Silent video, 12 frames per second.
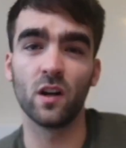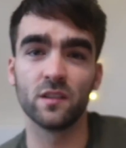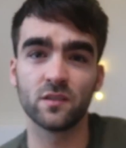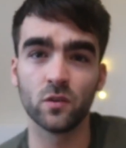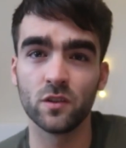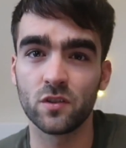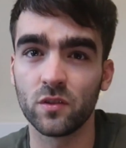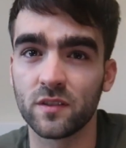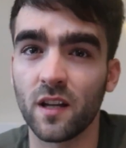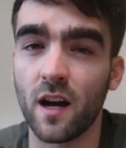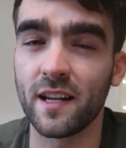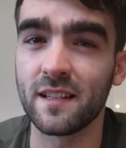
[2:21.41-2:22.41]
As soon as you
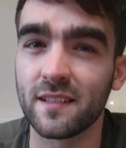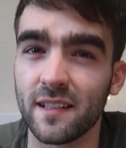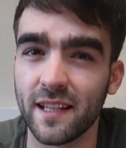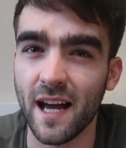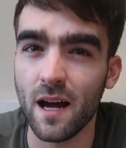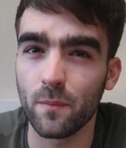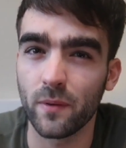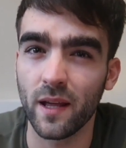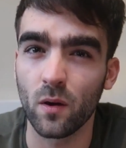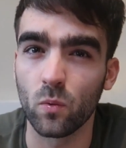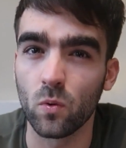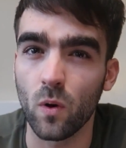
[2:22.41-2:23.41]
sign into the app,
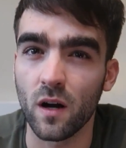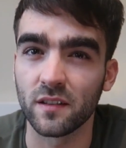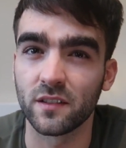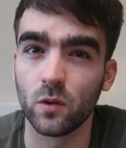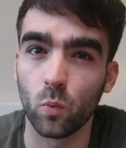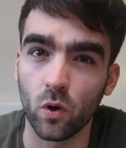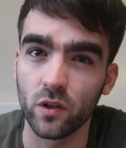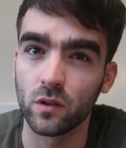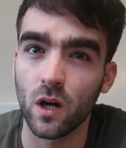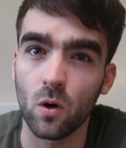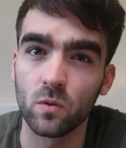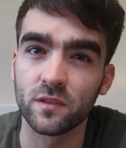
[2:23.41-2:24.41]
it will ask you what your
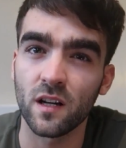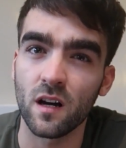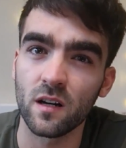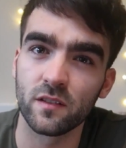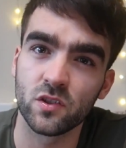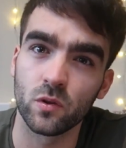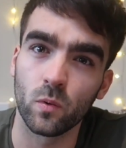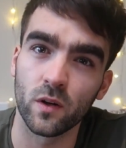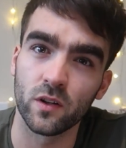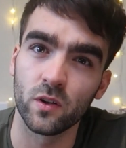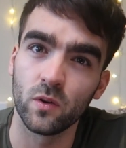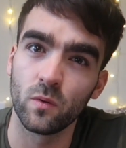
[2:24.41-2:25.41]
goals are. Do you
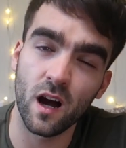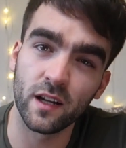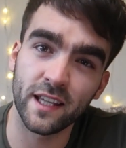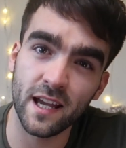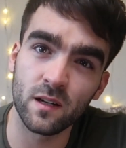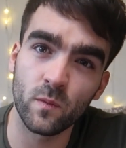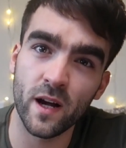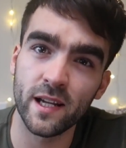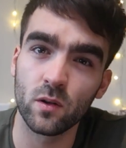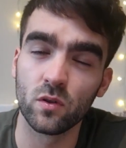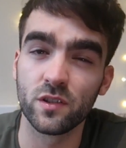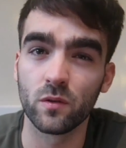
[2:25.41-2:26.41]
want to gain
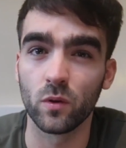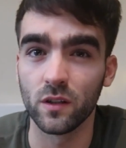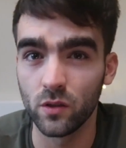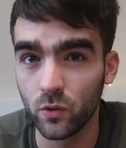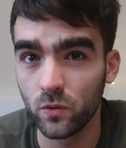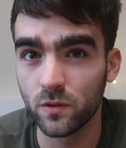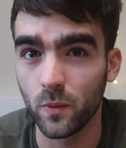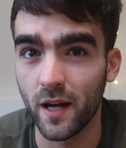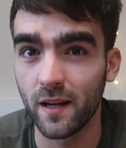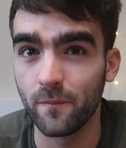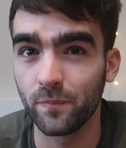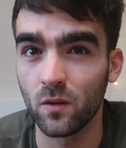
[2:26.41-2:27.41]
weight or do you want to lose
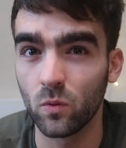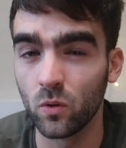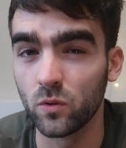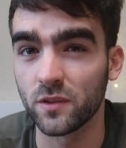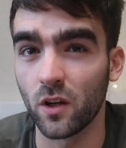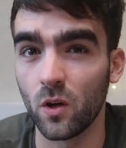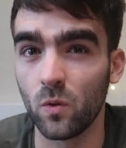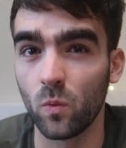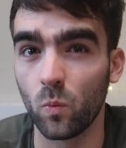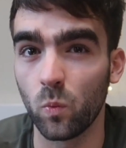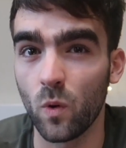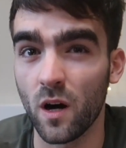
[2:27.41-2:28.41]
weight? It will
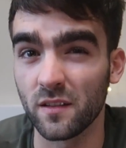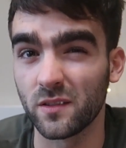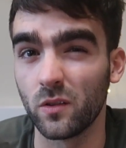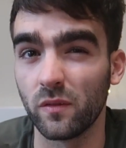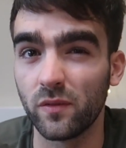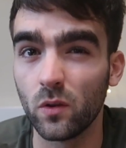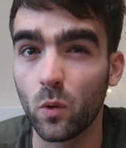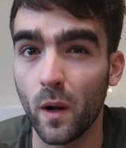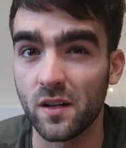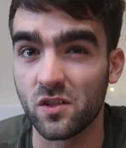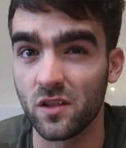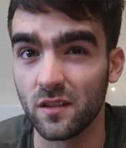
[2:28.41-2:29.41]
also ask you a few
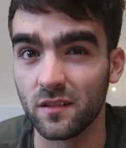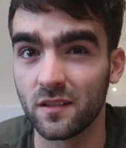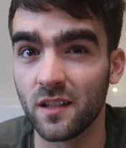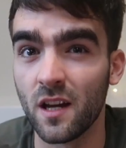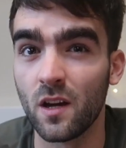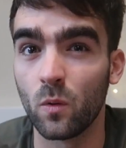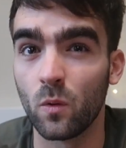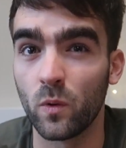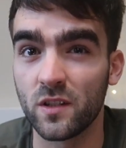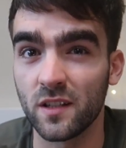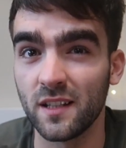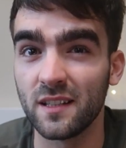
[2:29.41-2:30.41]
questions
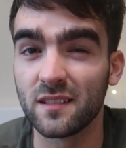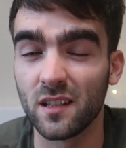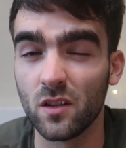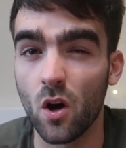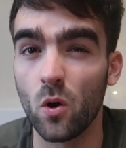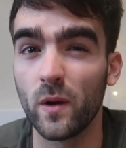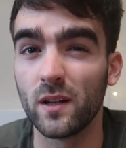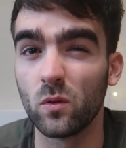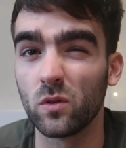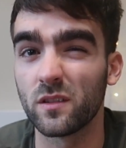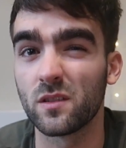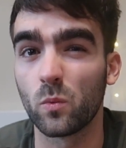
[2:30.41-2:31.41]
which it needs to know in
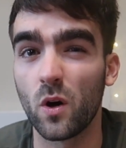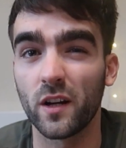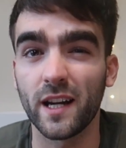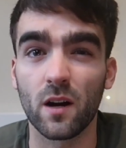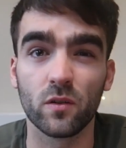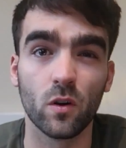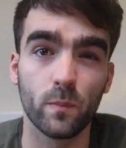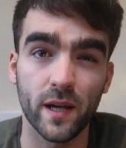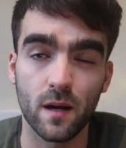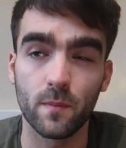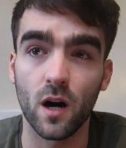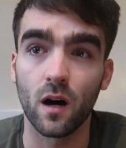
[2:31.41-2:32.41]
order to work out your
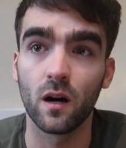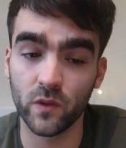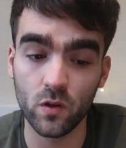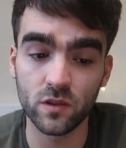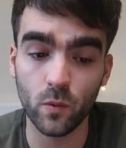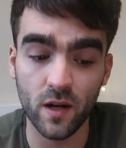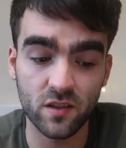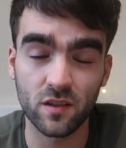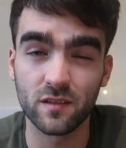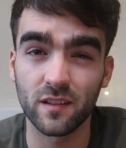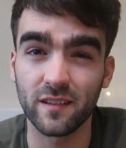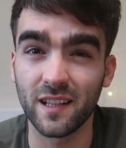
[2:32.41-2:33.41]
BMR. Those
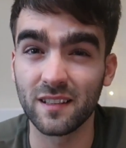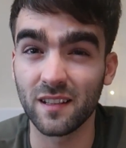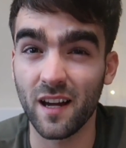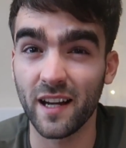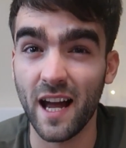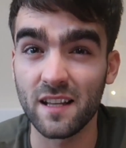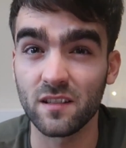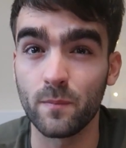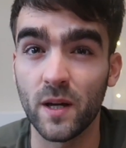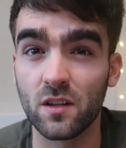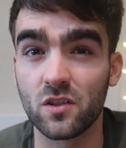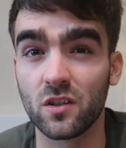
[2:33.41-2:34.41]
questions are things like, as I
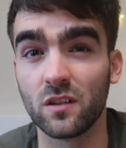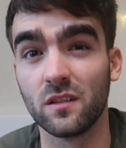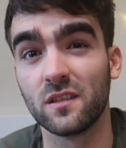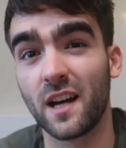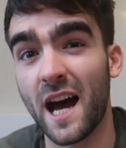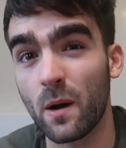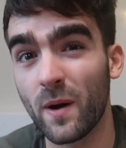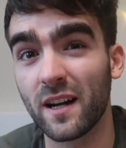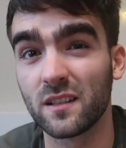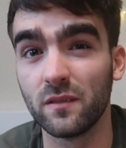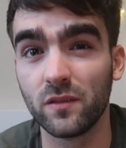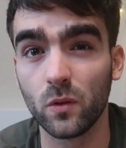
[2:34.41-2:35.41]
mentioned, how
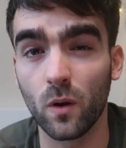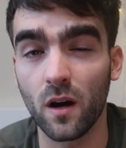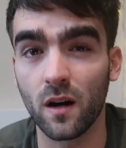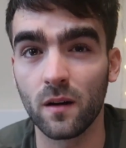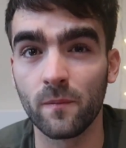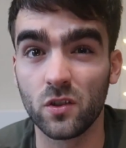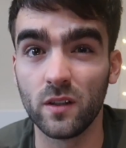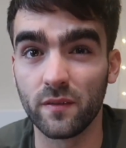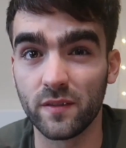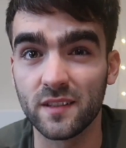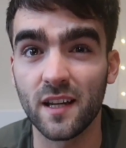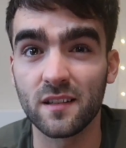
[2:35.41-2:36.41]
active you are, do you
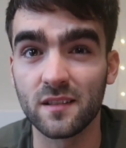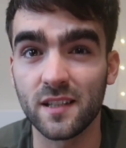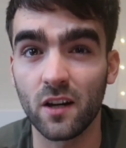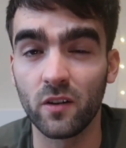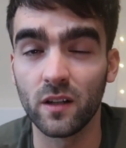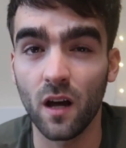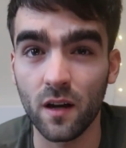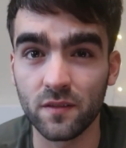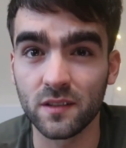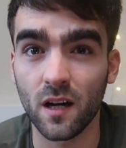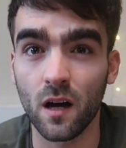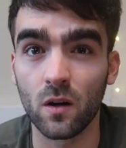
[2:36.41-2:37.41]
live a sedentary
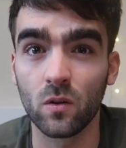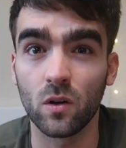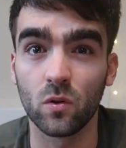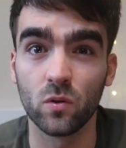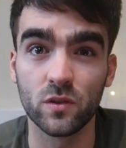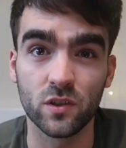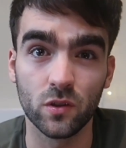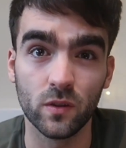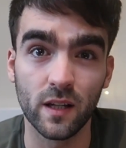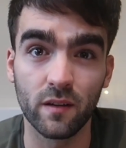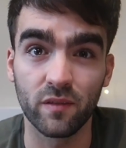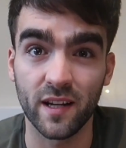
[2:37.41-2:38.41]
lifestyle or do you
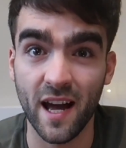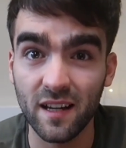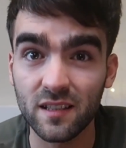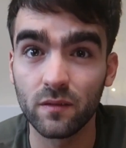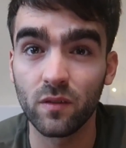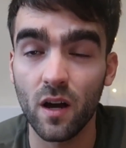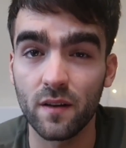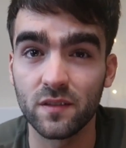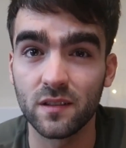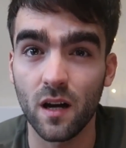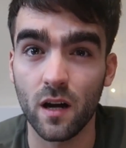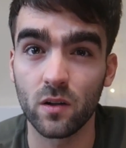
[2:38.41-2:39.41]
live an active
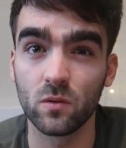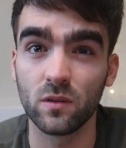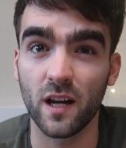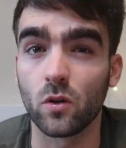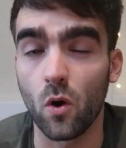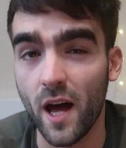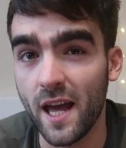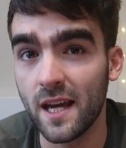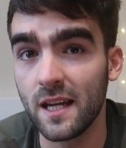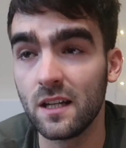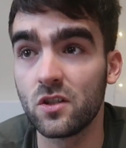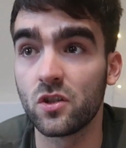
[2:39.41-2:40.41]
lifestyle, your
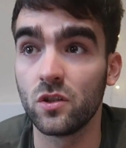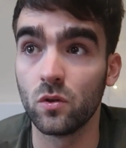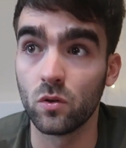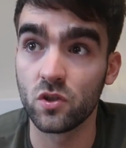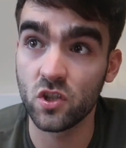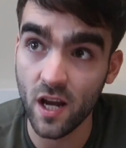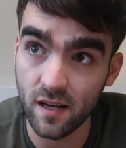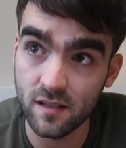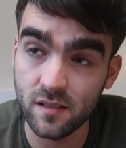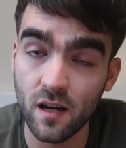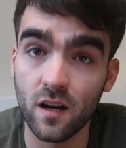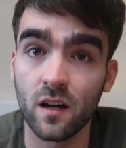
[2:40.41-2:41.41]
age, your
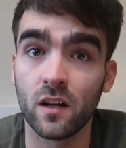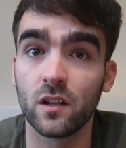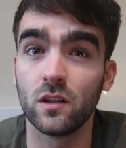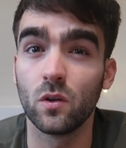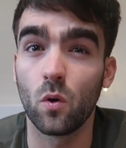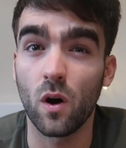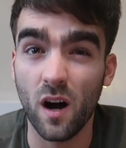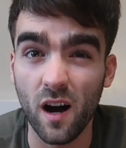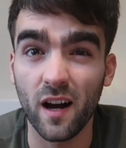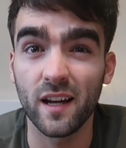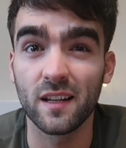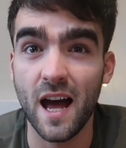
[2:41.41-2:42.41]
gender, your
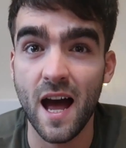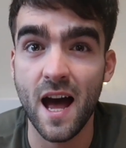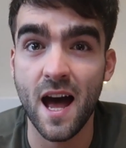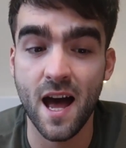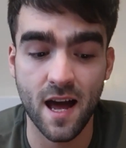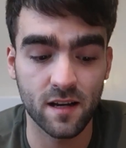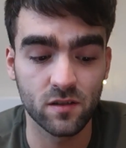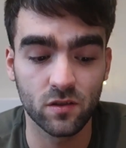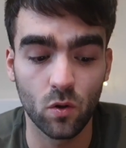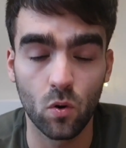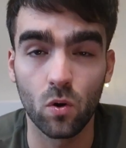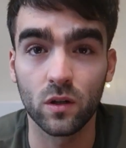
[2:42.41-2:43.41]
height, and
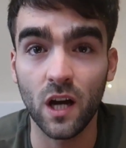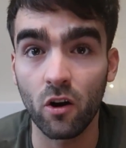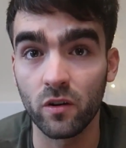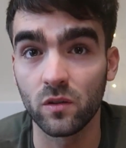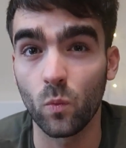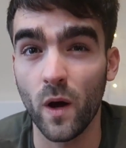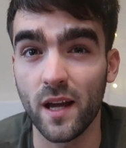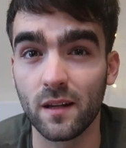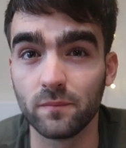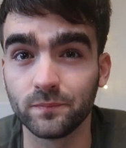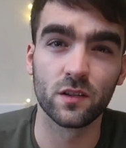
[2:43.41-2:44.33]
your current weight.